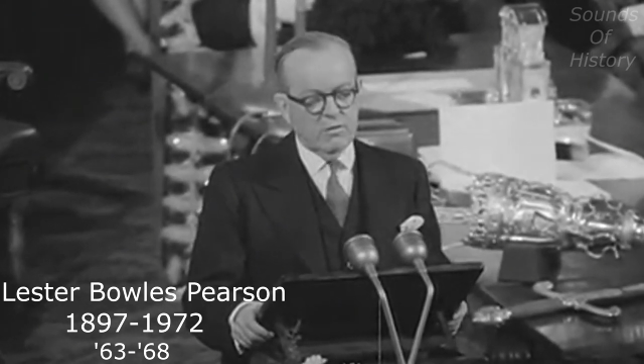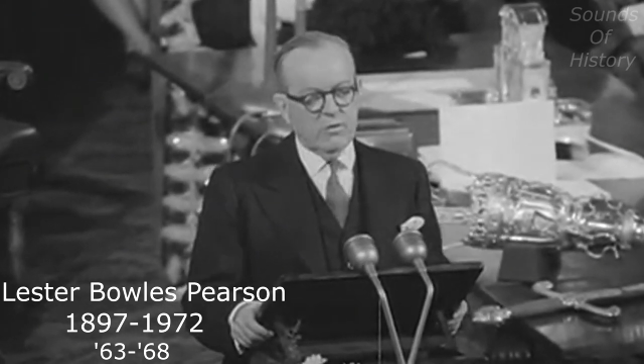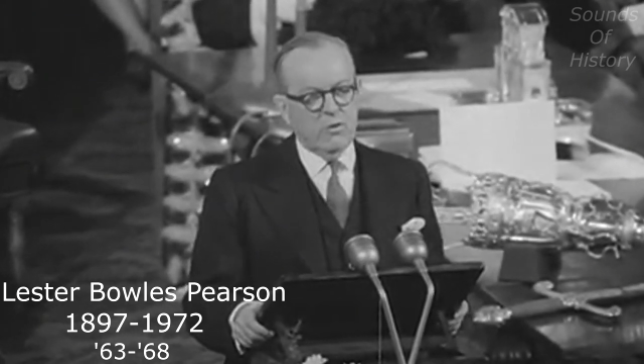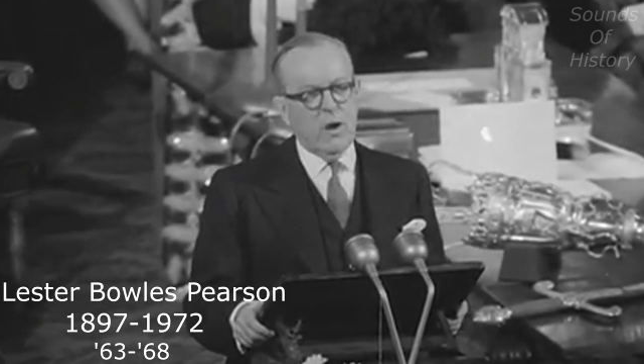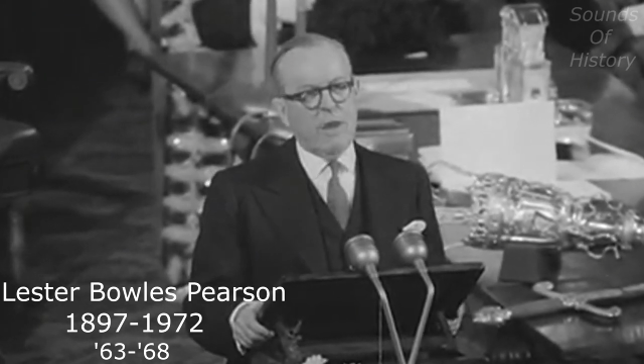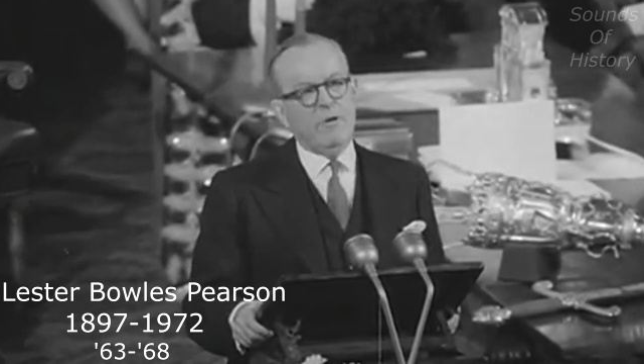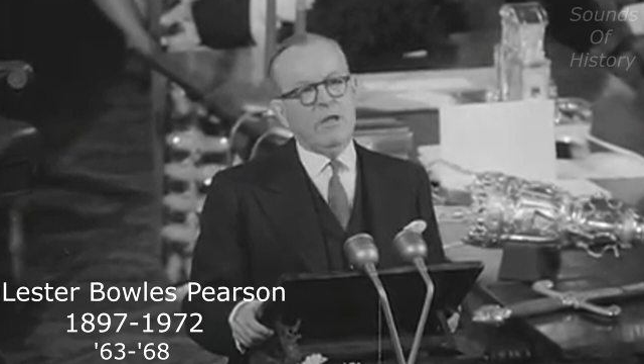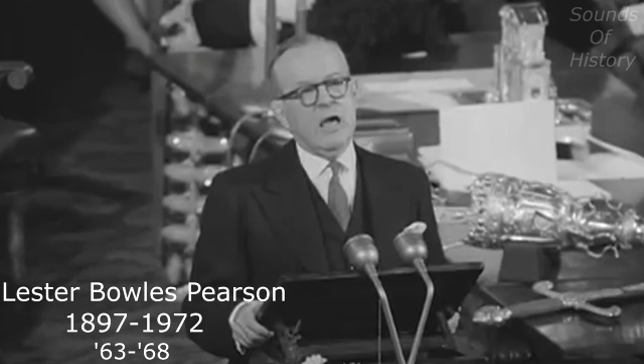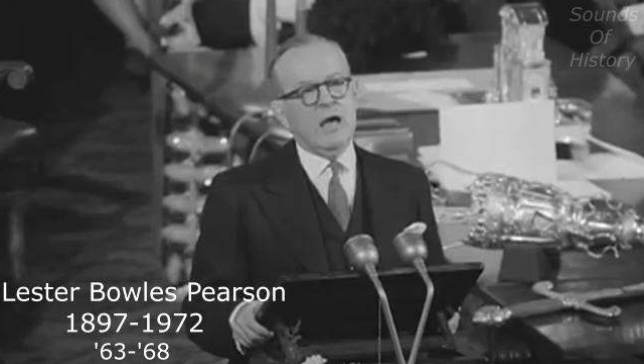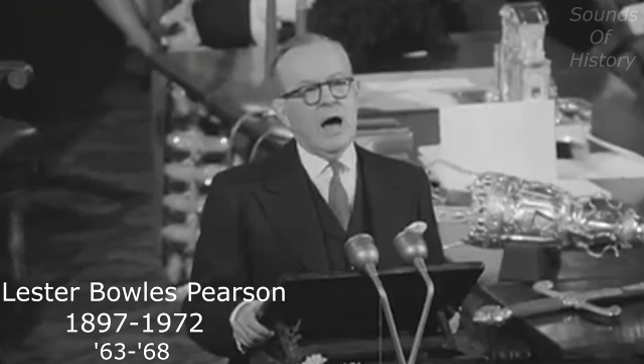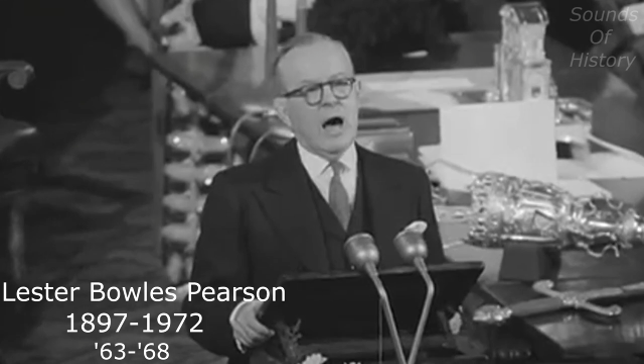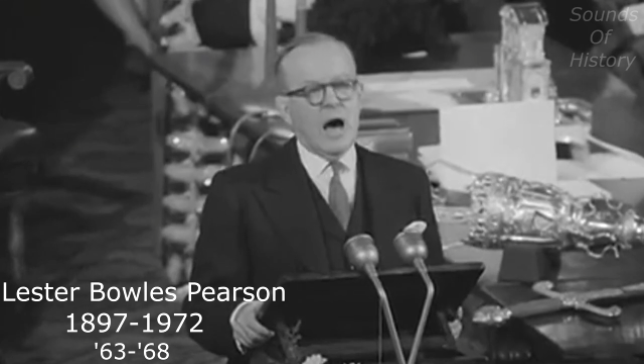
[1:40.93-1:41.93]
to do
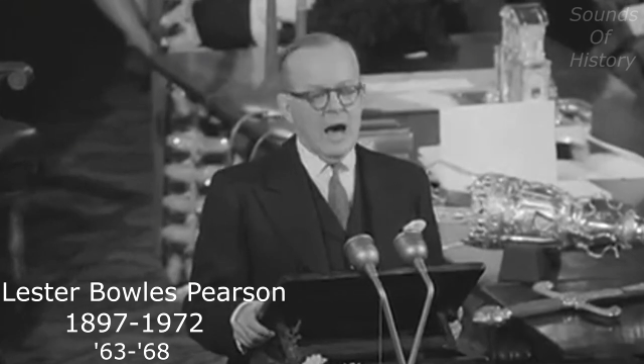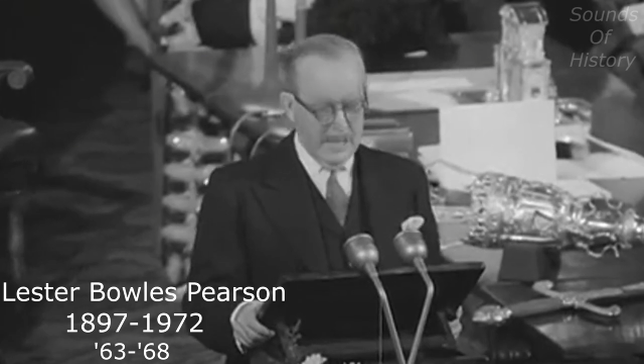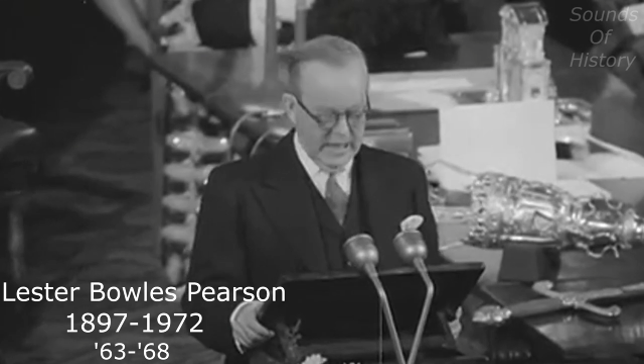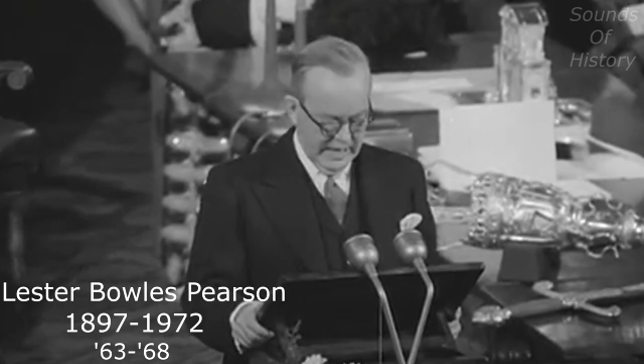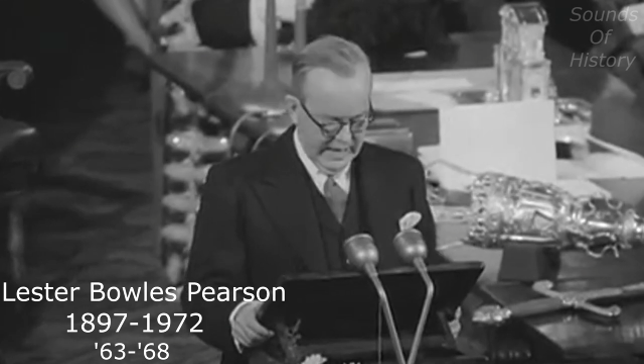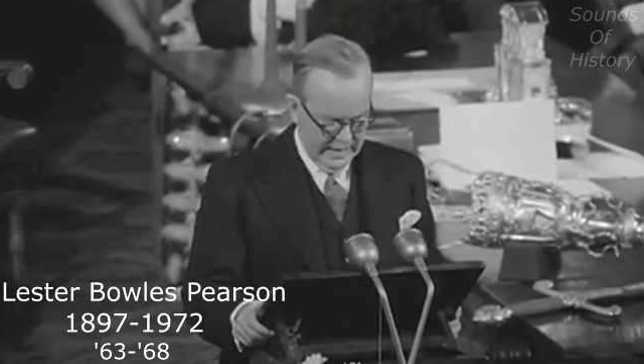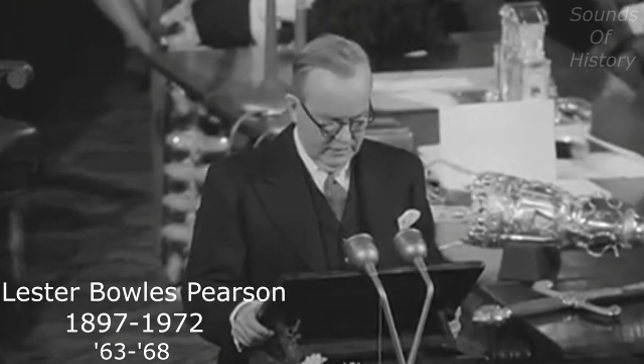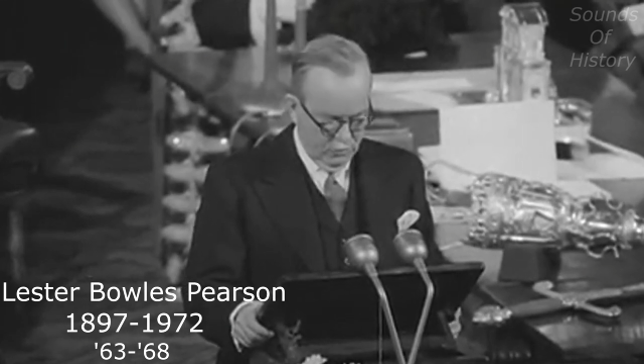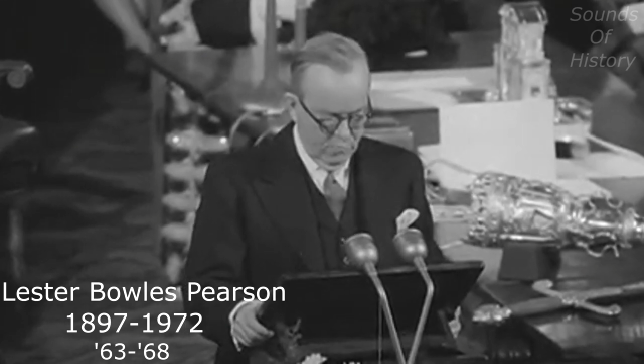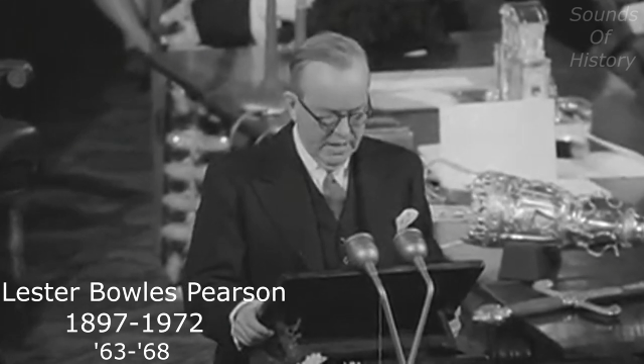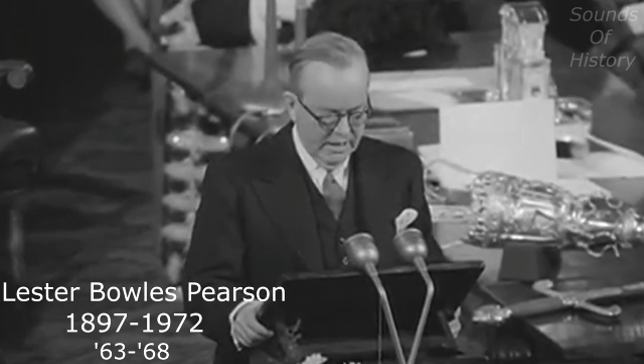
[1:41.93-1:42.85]
everything I can to